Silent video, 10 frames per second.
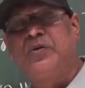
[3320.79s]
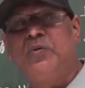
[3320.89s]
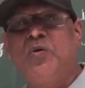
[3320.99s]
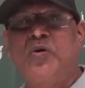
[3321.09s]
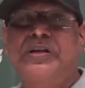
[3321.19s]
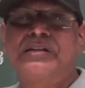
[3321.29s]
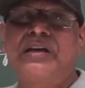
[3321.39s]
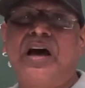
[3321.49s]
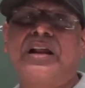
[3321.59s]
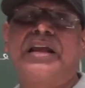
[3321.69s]
Two motions
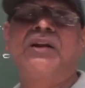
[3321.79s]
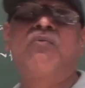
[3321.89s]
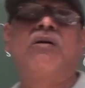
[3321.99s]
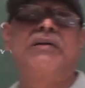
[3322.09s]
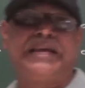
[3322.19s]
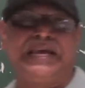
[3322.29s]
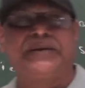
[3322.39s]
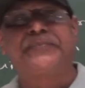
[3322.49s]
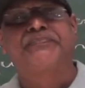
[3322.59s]
are involved here,